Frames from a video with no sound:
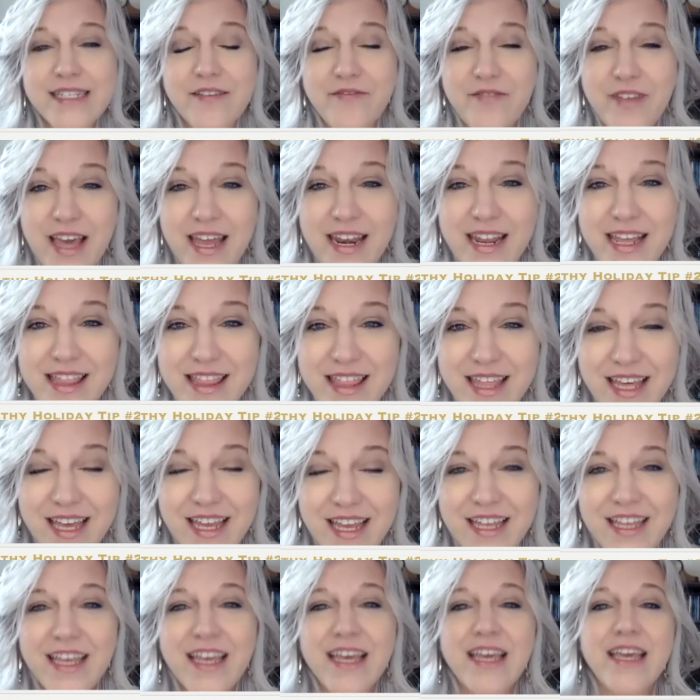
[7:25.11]
If
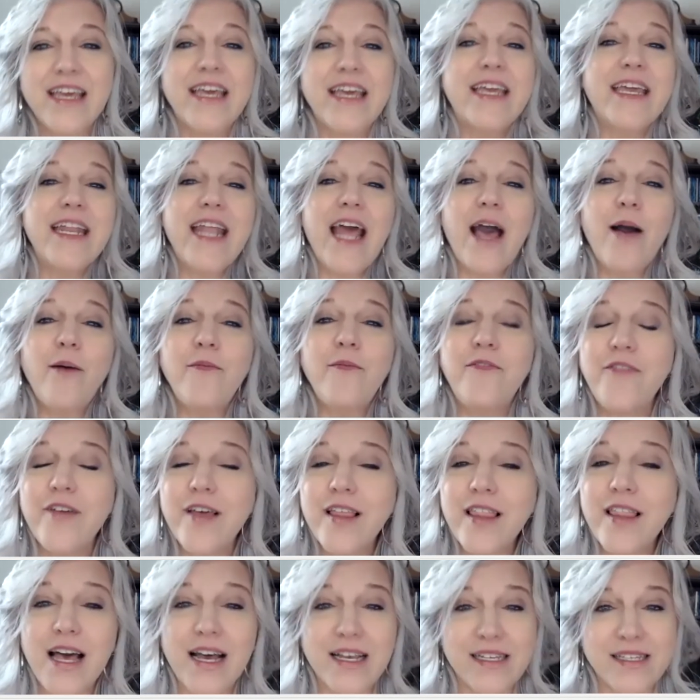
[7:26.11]
anything, it can help
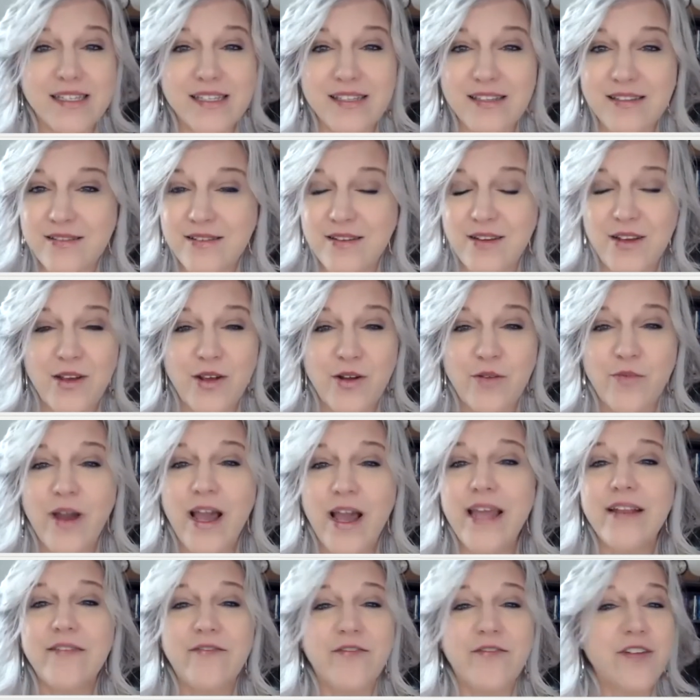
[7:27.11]
fill us, right?